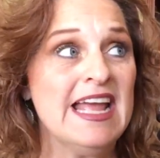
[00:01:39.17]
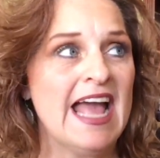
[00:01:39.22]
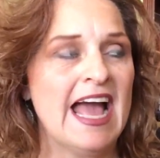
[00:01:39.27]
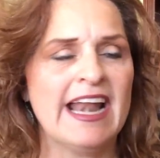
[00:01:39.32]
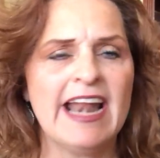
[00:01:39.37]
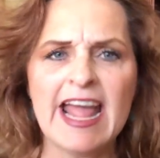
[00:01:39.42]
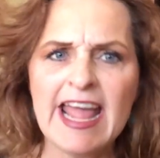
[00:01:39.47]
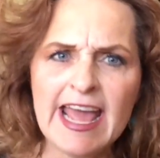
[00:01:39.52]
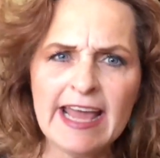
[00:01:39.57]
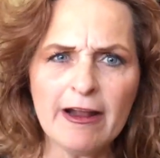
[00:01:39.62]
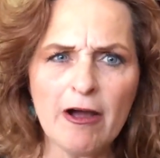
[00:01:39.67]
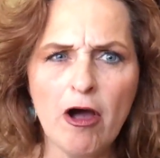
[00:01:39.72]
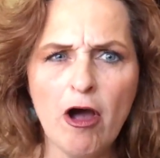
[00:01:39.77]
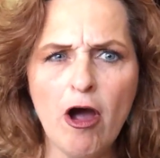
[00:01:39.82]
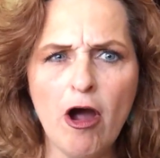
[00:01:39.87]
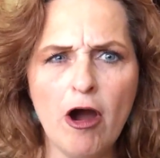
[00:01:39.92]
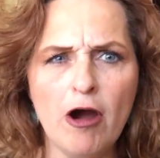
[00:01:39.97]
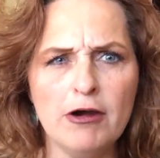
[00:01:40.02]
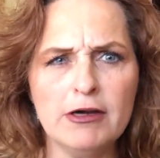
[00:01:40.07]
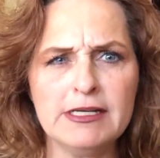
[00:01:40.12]
and I had a
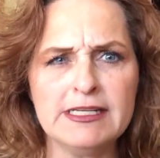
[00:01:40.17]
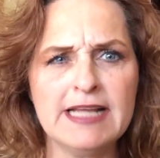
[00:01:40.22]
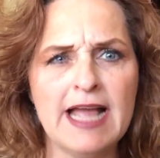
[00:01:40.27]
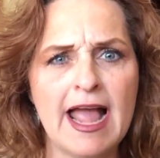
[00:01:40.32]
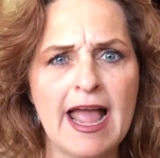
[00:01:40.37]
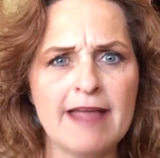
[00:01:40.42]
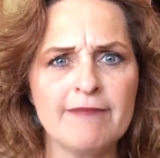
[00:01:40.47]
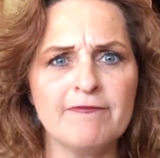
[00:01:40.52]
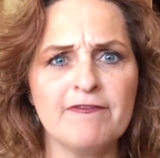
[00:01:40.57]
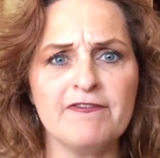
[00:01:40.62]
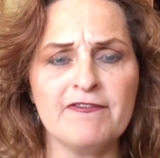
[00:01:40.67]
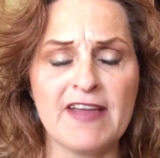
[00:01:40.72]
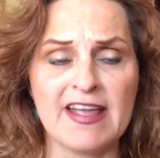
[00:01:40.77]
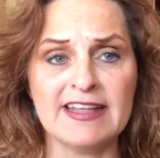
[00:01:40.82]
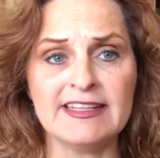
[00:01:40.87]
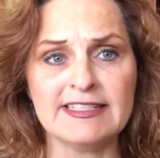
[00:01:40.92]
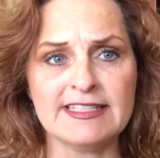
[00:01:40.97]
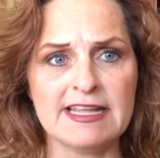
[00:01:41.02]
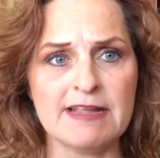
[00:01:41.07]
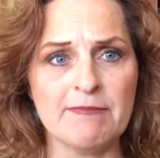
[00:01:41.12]
hard time
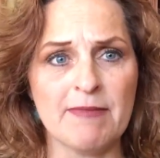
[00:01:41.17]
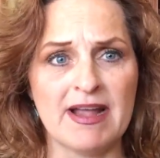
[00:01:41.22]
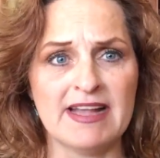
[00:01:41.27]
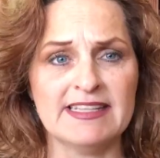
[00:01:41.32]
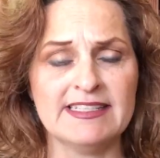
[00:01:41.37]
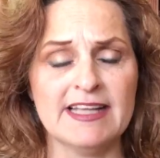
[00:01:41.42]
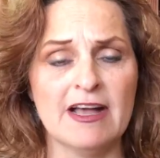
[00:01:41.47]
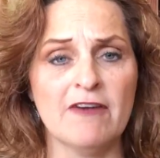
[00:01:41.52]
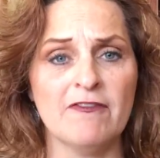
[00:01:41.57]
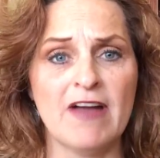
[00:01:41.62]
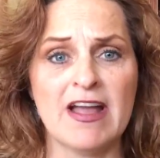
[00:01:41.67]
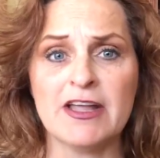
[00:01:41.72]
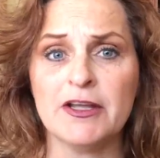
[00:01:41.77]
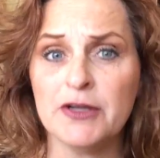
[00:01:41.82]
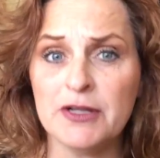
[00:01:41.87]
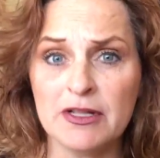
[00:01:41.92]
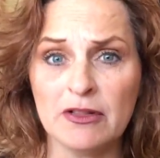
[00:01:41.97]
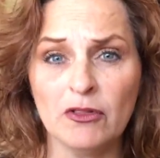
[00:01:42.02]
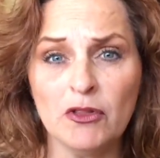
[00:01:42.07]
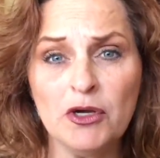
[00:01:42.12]
facing myself. I
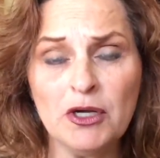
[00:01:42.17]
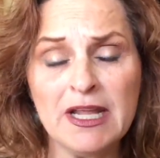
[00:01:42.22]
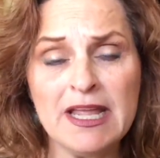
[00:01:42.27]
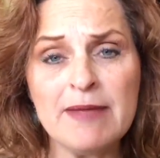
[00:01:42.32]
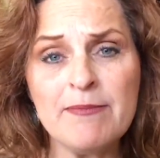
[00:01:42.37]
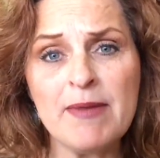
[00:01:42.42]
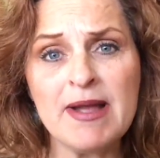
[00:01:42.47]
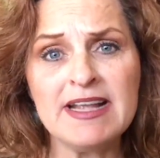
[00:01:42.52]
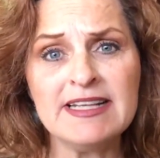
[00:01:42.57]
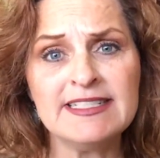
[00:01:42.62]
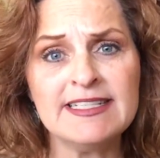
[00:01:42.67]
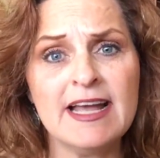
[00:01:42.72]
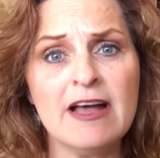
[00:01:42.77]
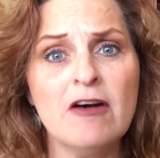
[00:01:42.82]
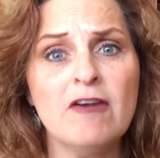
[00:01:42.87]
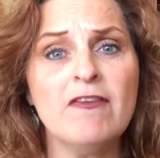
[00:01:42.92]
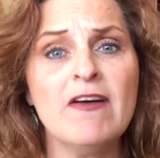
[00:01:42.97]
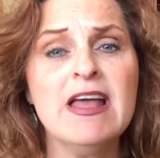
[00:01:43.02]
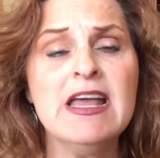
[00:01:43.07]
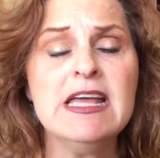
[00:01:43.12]
couldn't look at myself.